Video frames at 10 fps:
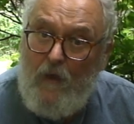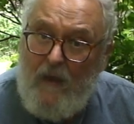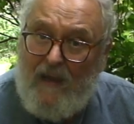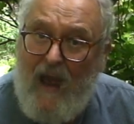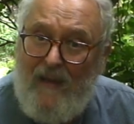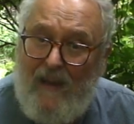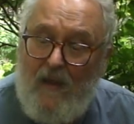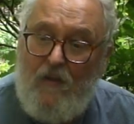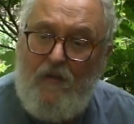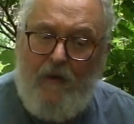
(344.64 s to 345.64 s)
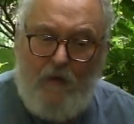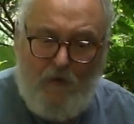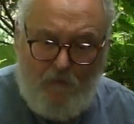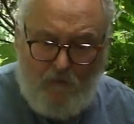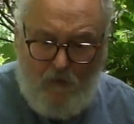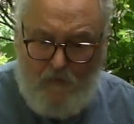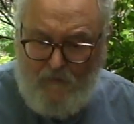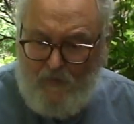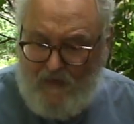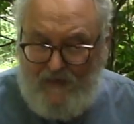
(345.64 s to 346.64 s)
He got down there.
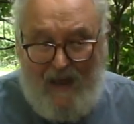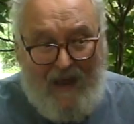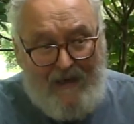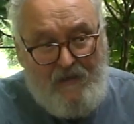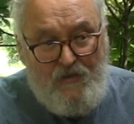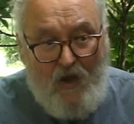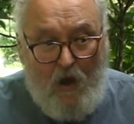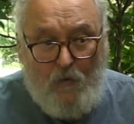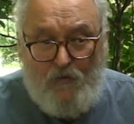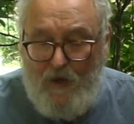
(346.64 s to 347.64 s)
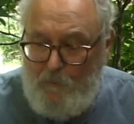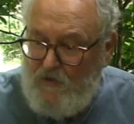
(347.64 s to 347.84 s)
He'd tied his dogs up.